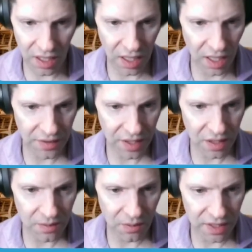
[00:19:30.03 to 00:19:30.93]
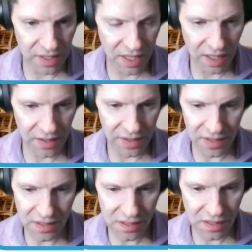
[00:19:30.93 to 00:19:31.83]
I think we want to duck
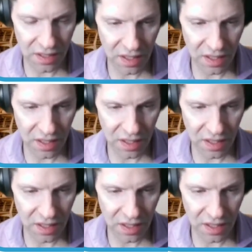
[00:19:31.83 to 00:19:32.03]
this.